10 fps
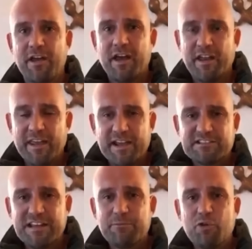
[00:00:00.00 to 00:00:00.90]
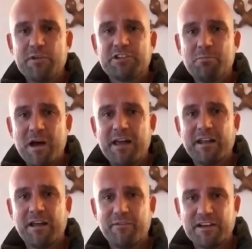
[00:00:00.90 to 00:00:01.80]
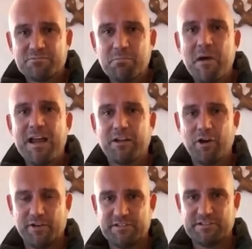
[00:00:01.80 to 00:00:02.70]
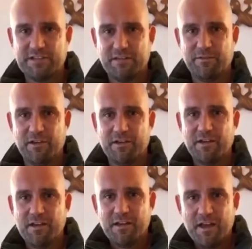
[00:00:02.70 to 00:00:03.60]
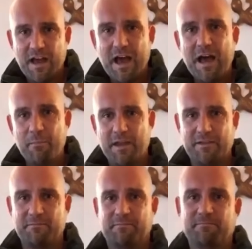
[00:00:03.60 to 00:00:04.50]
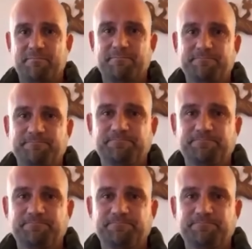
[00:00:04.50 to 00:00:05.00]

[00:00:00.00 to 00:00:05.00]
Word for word: And I accept you into my life as my Lord and Saviour. Amen. Amen.